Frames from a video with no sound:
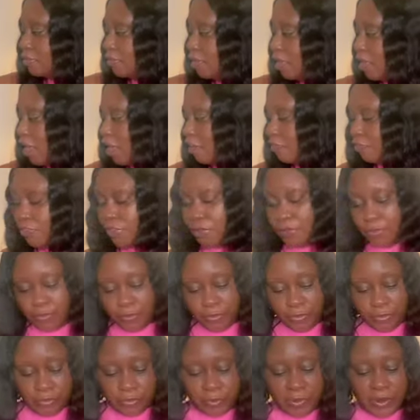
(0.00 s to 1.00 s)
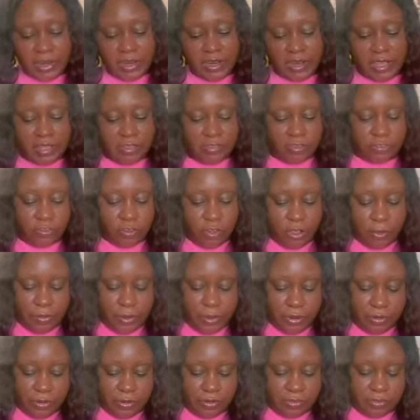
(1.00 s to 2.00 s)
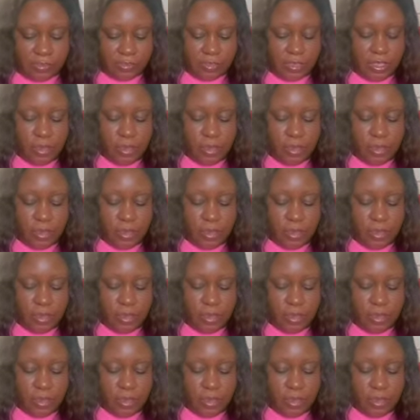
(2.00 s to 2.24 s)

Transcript: having your room smell like strawberries